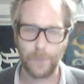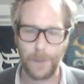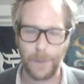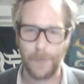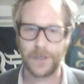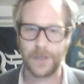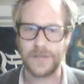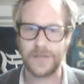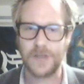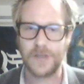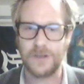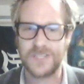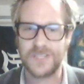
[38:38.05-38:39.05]

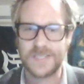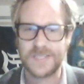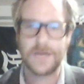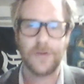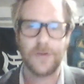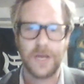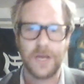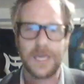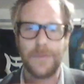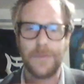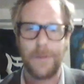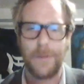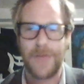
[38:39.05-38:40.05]
Republicans are still going to
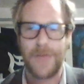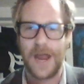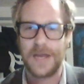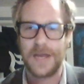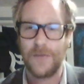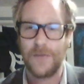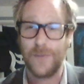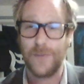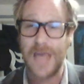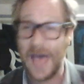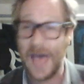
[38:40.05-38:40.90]
keep up that idea of we